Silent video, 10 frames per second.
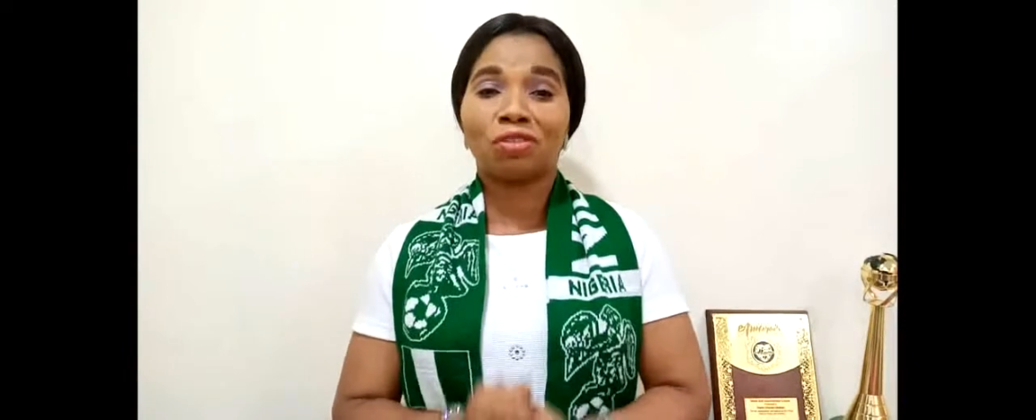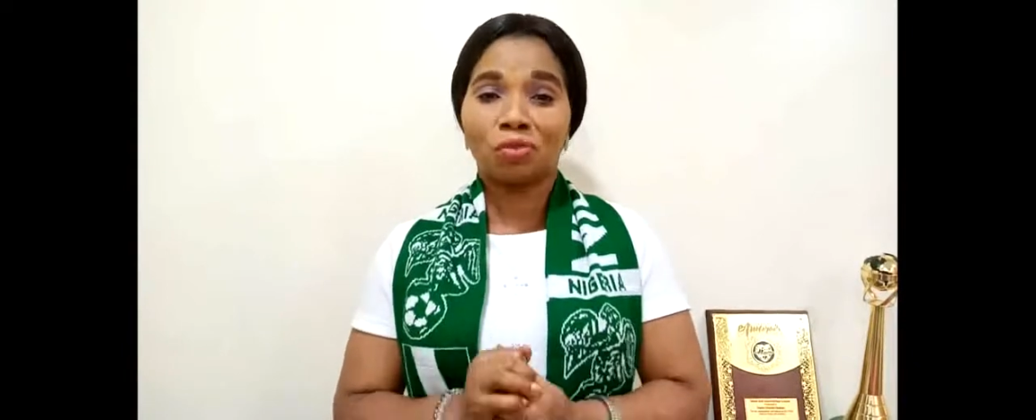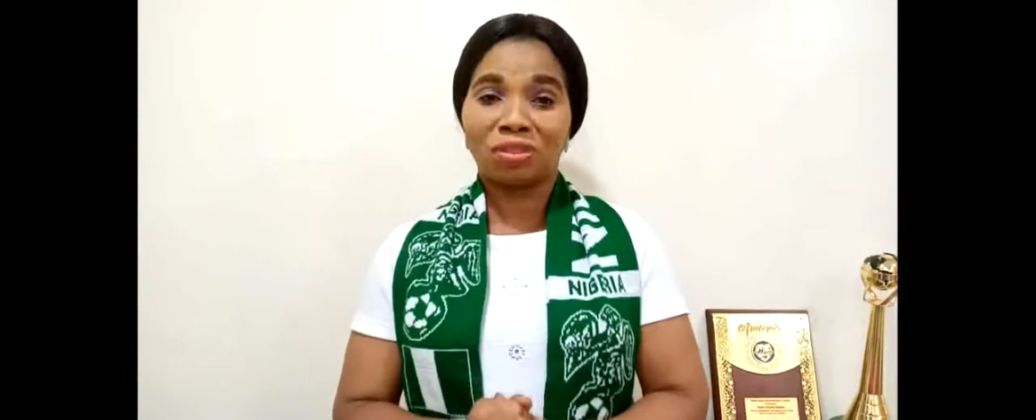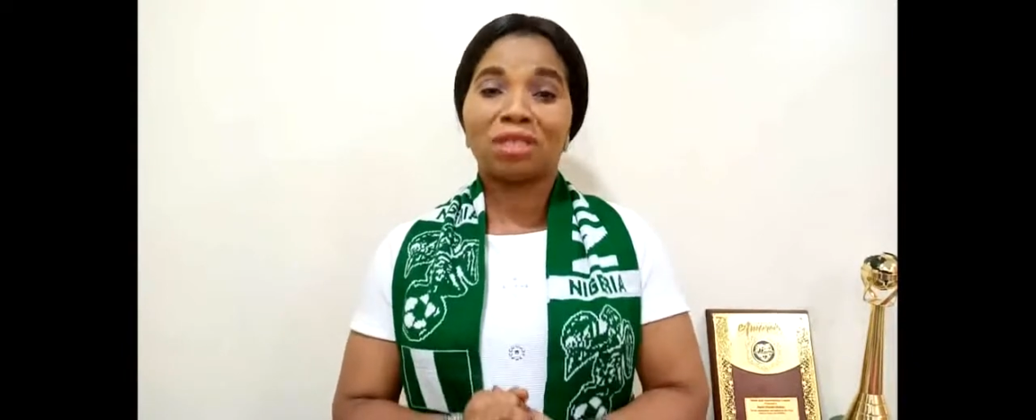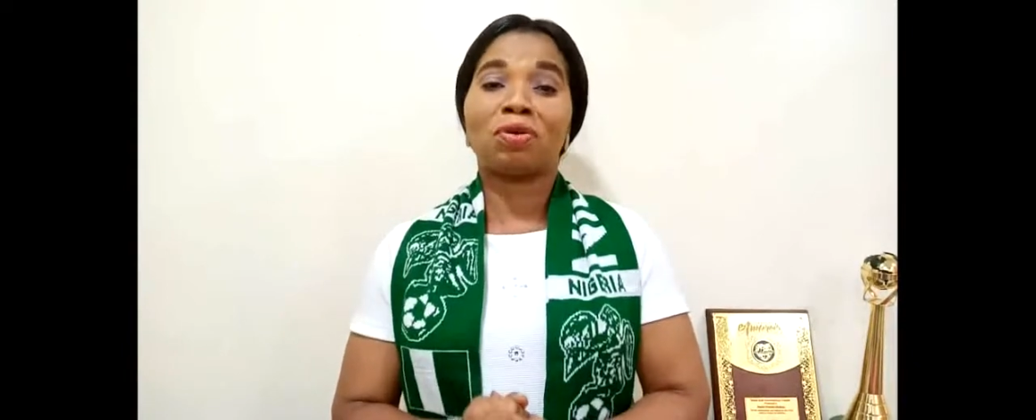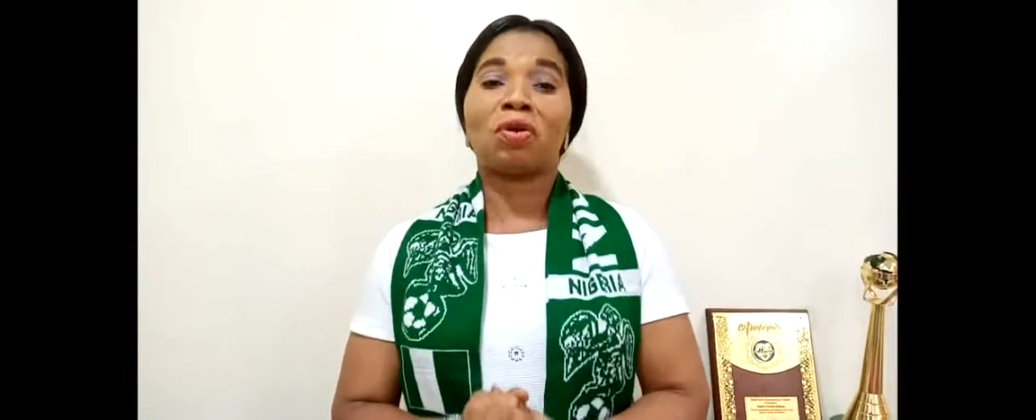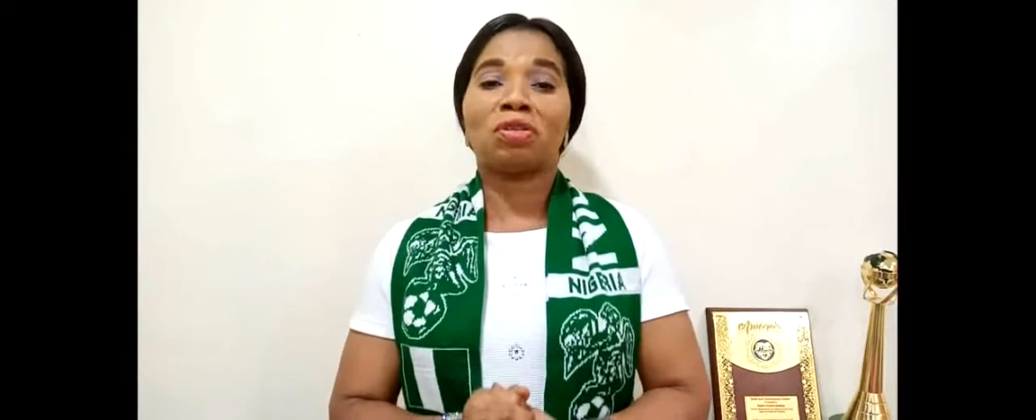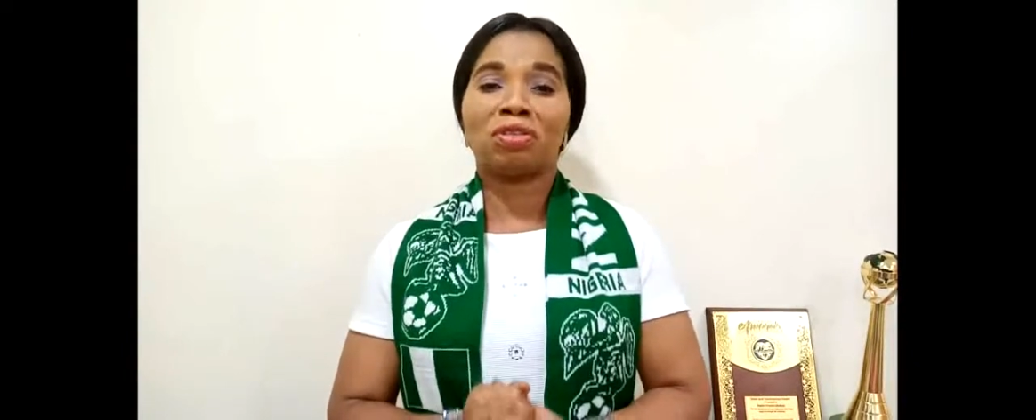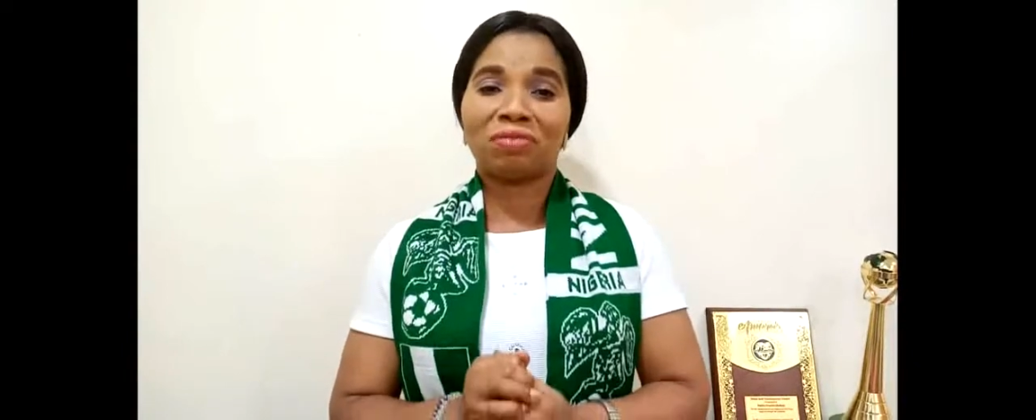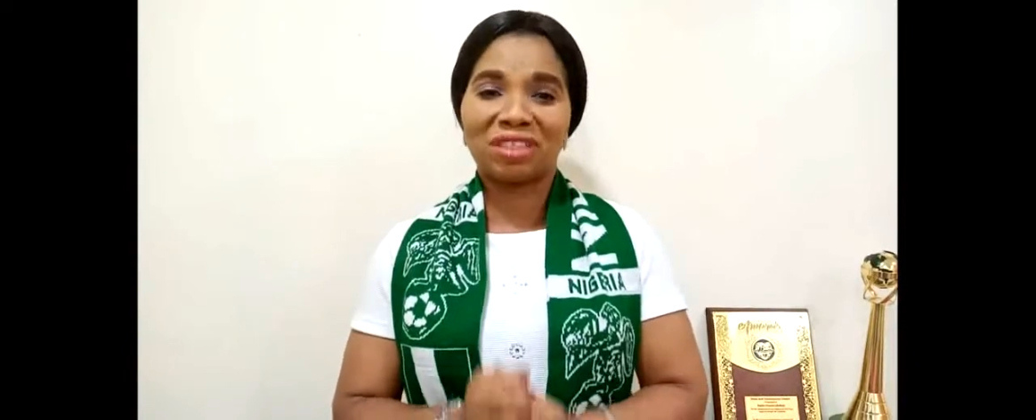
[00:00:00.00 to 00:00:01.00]
today
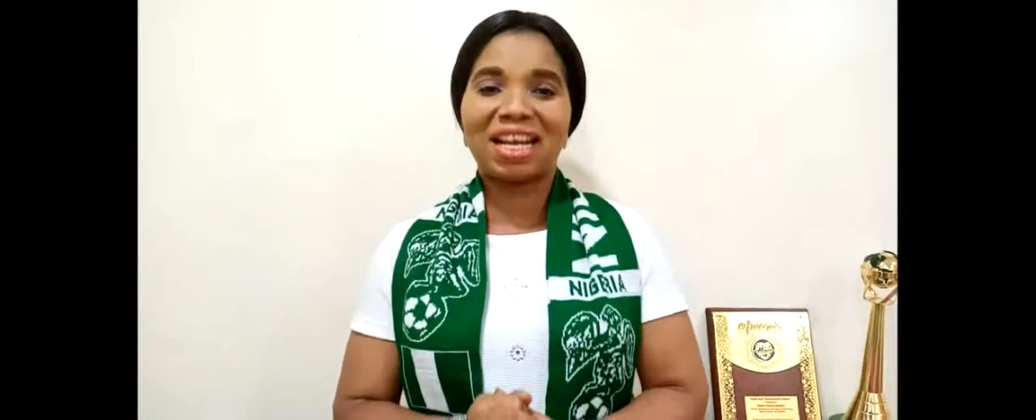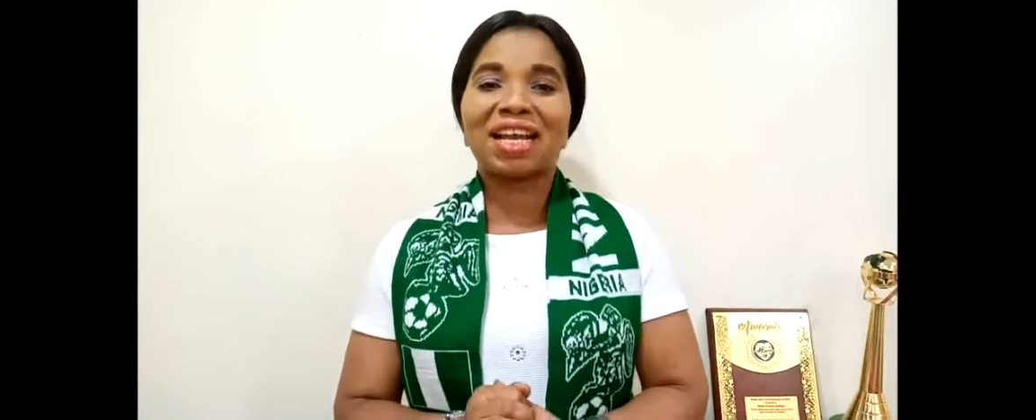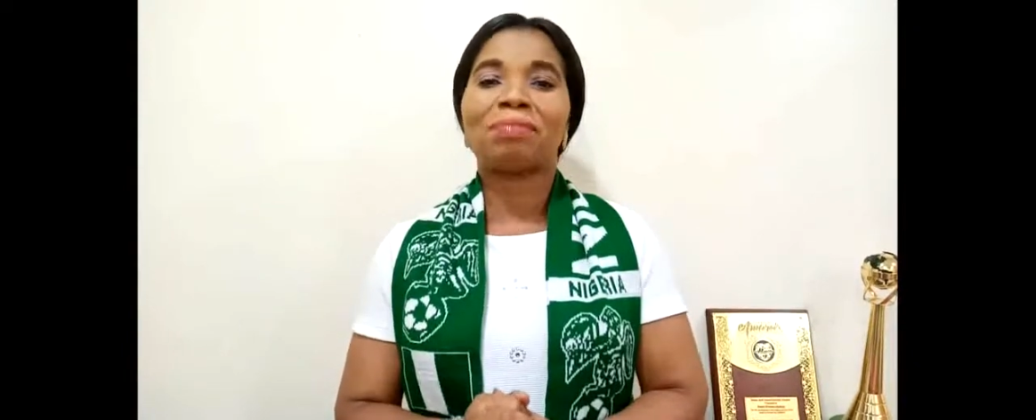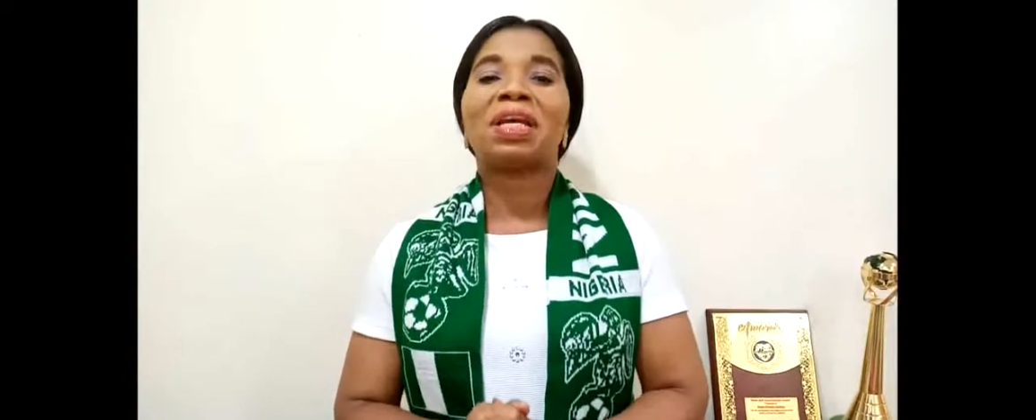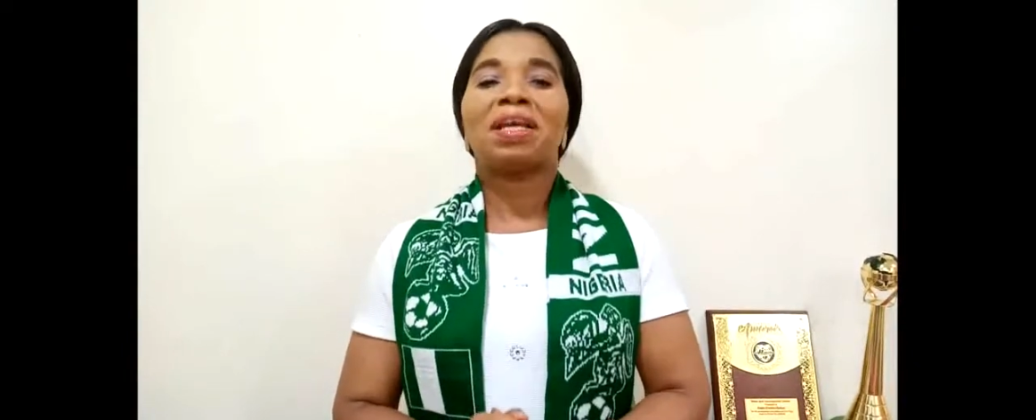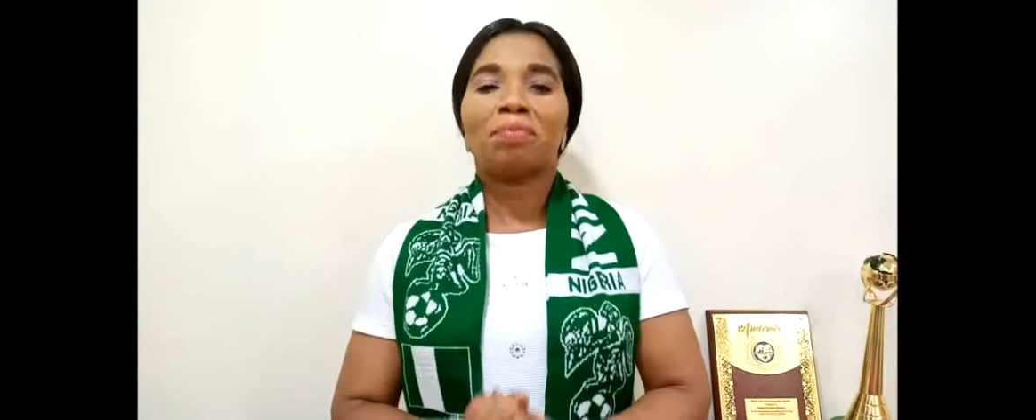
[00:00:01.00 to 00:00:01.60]
because of time,